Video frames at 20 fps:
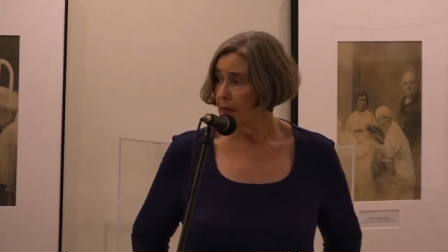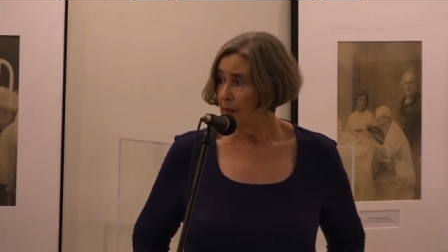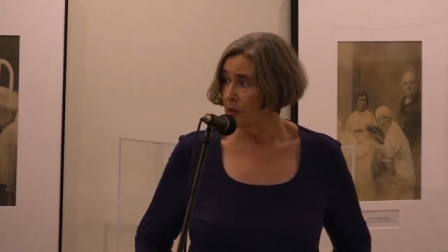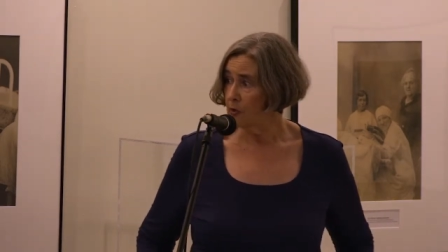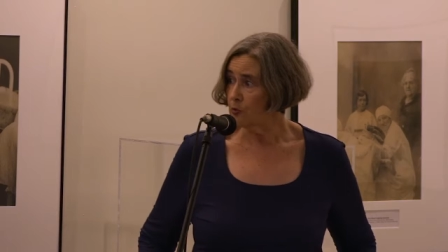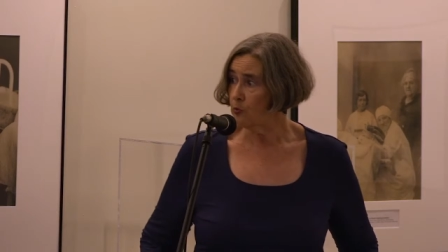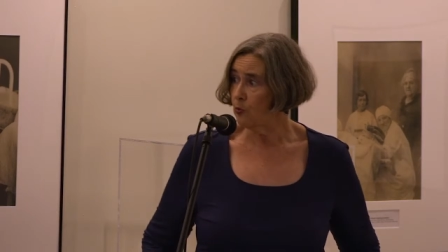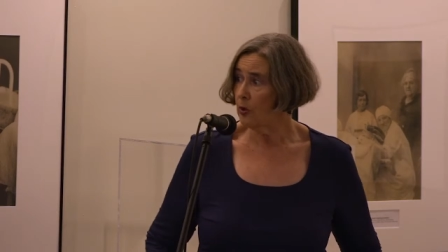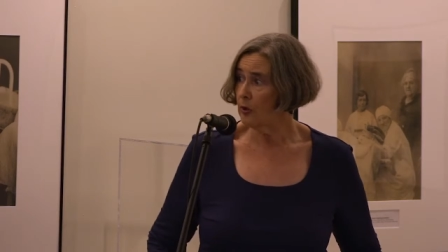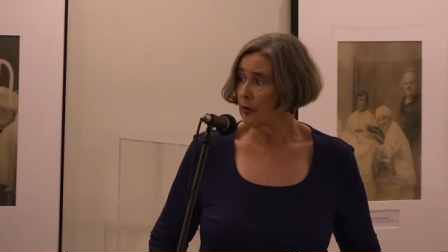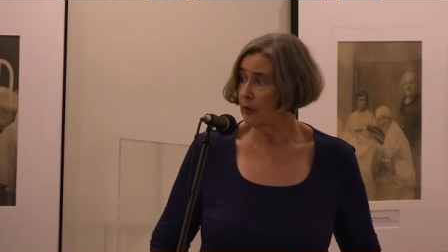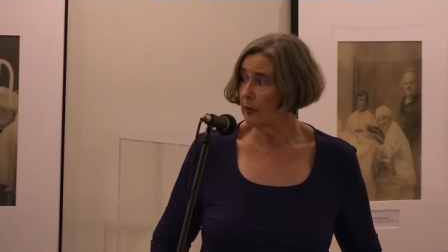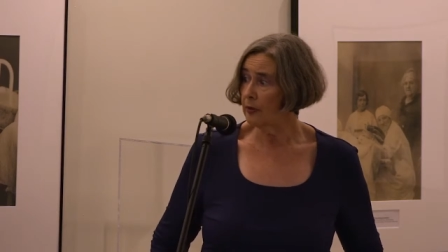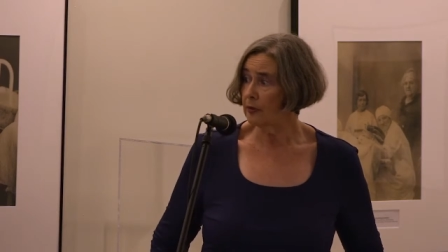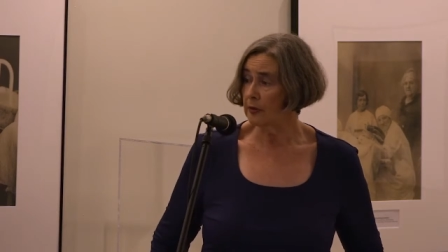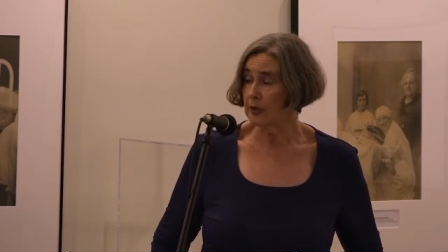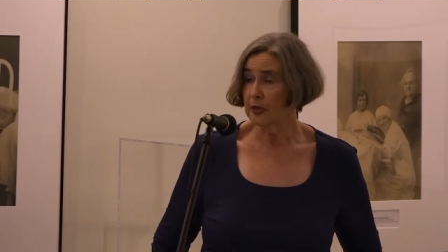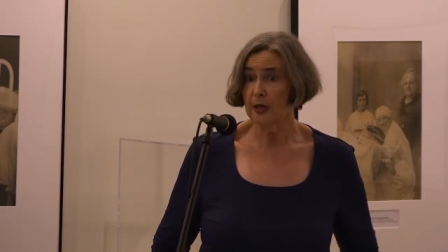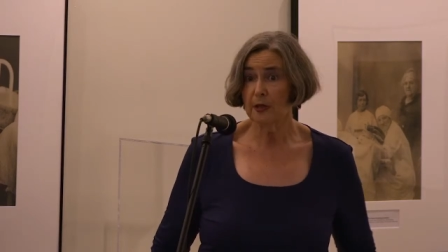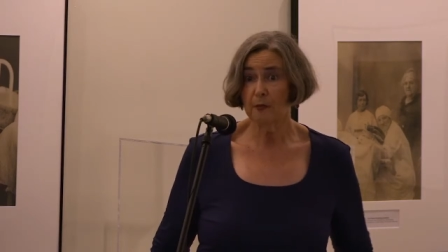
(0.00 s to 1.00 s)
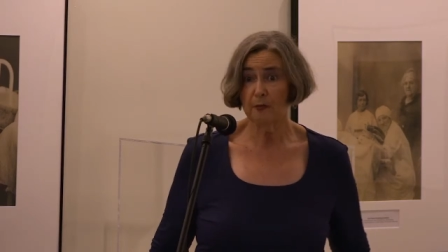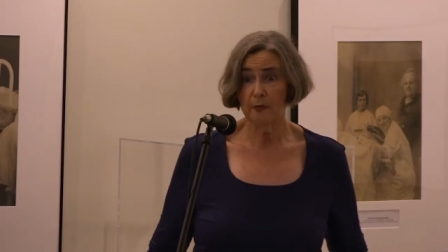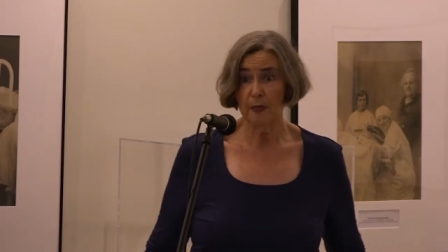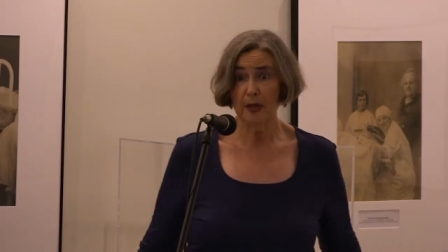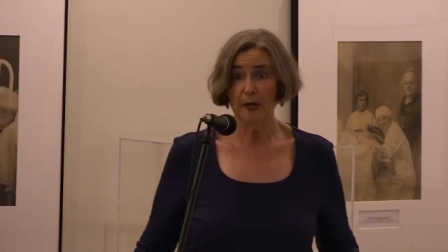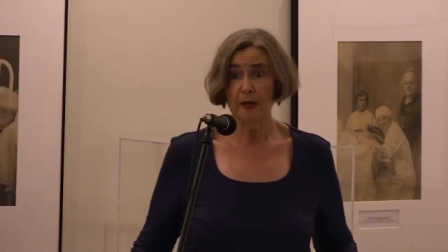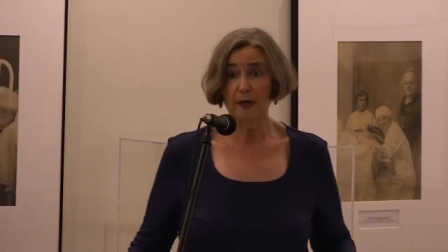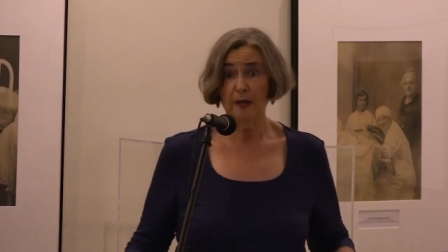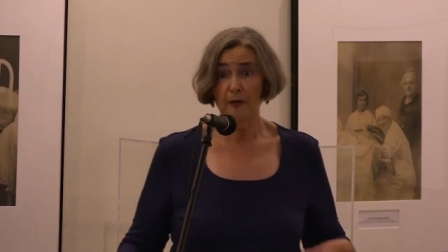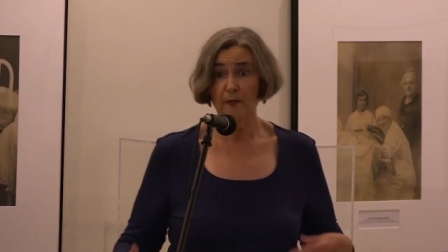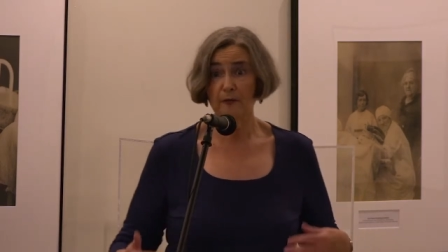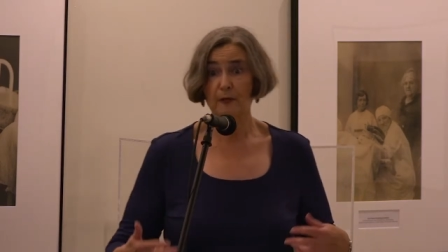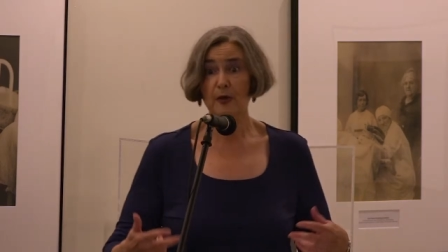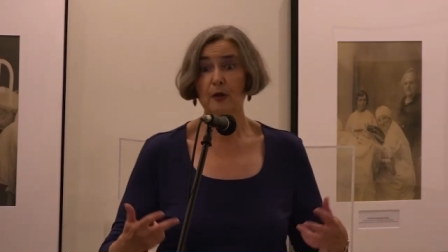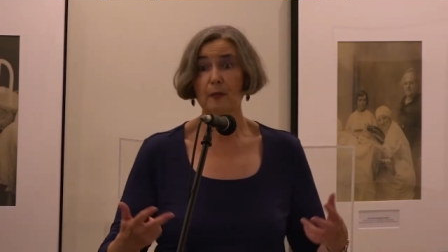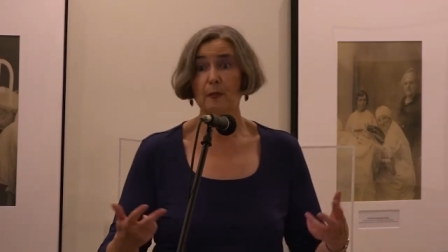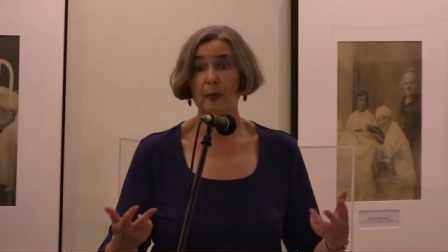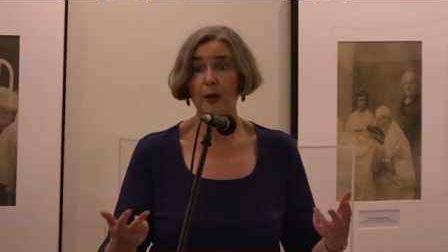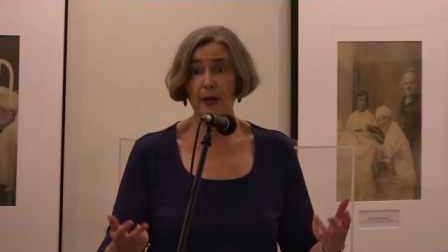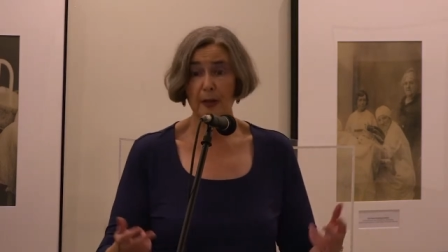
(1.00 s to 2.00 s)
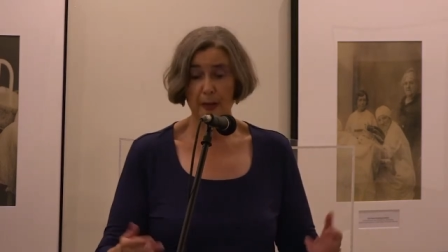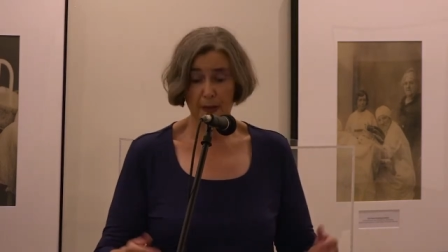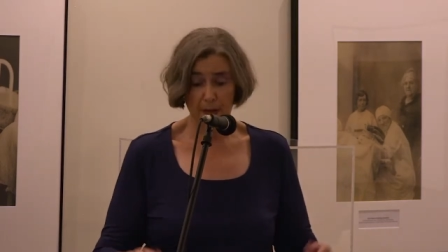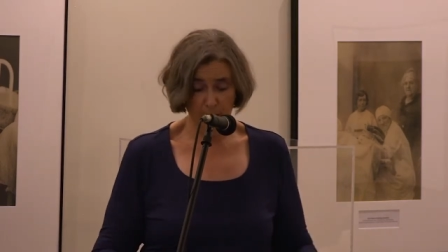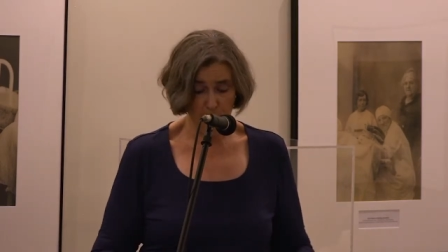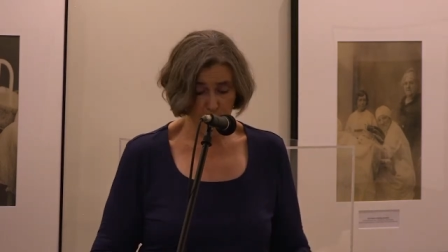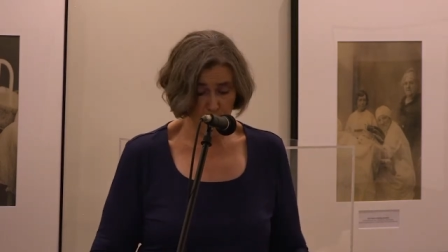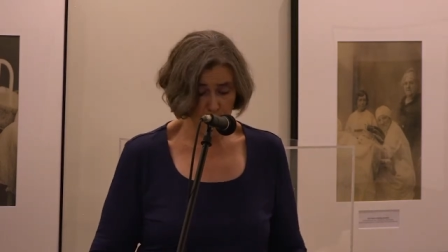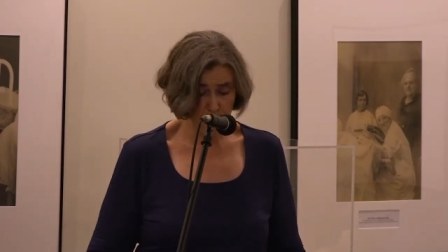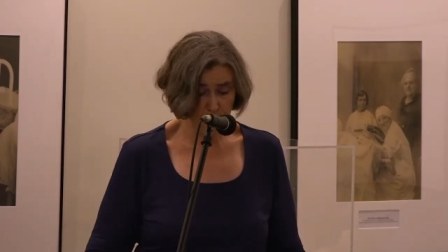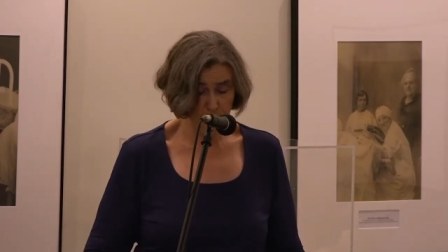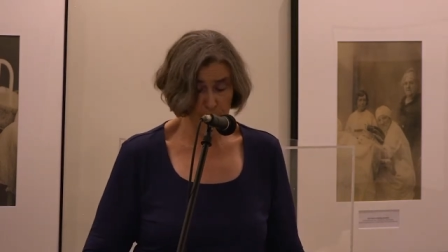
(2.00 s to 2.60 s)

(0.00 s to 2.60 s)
There's one little tidbit, and if anybody knows